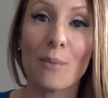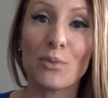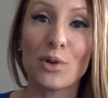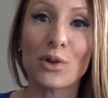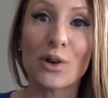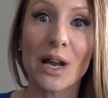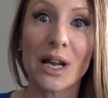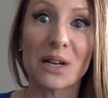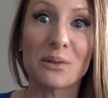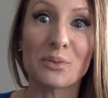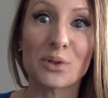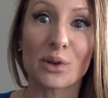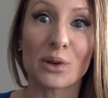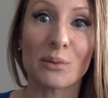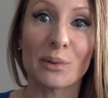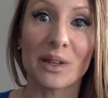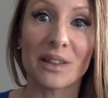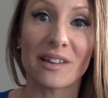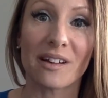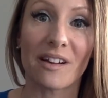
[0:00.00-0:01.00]
you're not
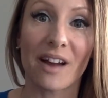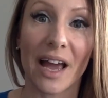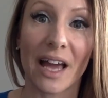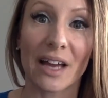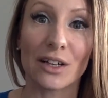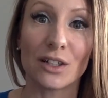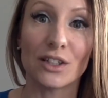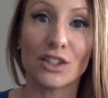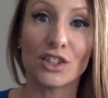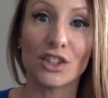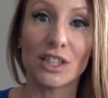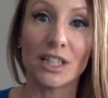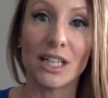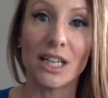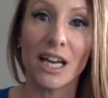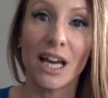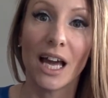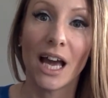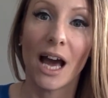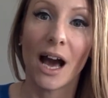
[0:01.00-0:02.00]
absorbing their
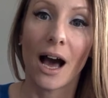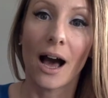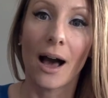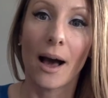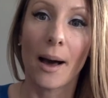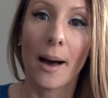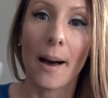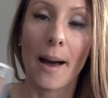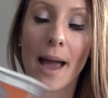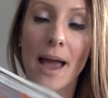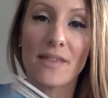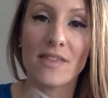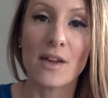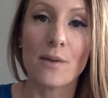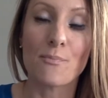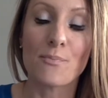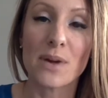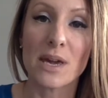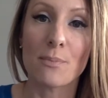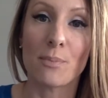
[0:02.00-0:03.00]
energy, and
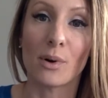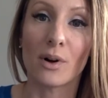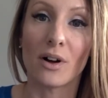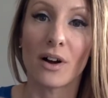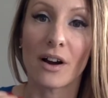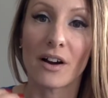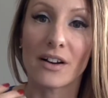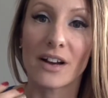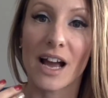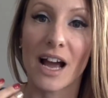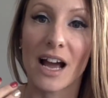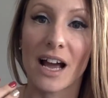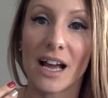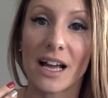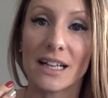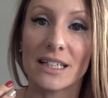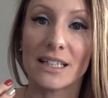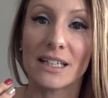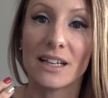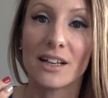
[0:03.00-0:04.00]
then people are
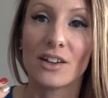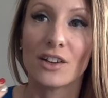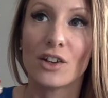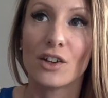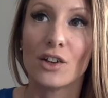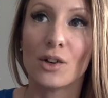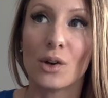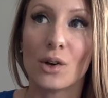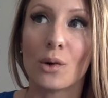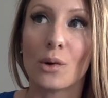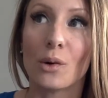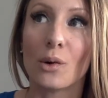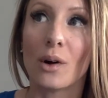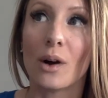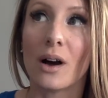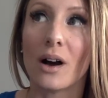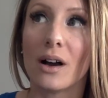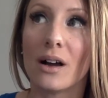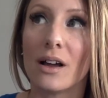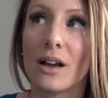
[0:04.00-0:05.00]
not, you know,
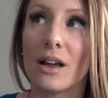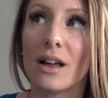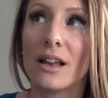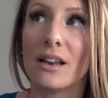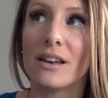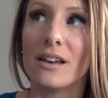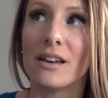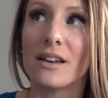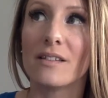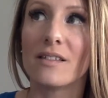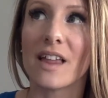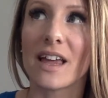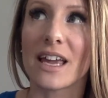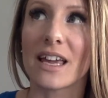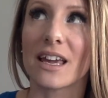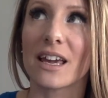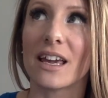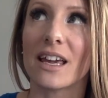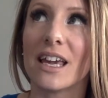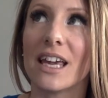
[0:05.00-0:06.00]

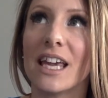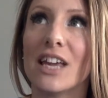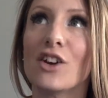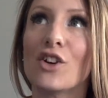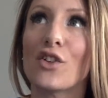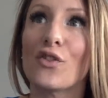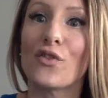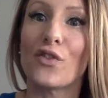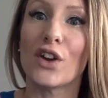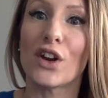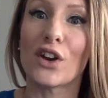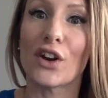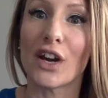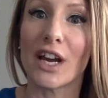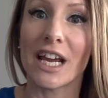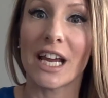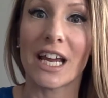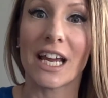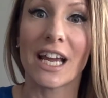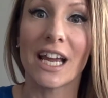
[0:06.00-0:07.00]
like
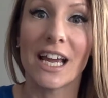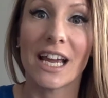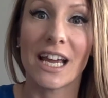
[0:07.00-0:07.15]
interfering